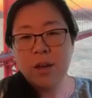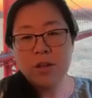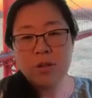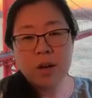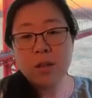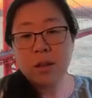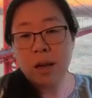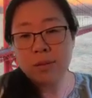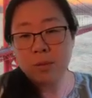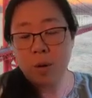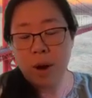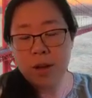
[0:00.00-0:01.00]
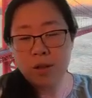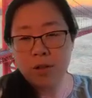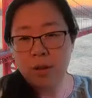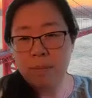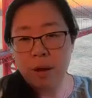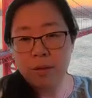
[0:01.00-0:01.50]
So there's lots of
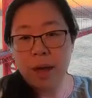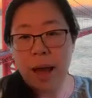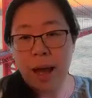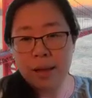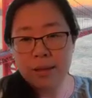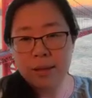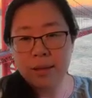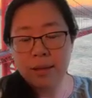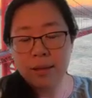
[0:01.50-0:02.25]
question about that.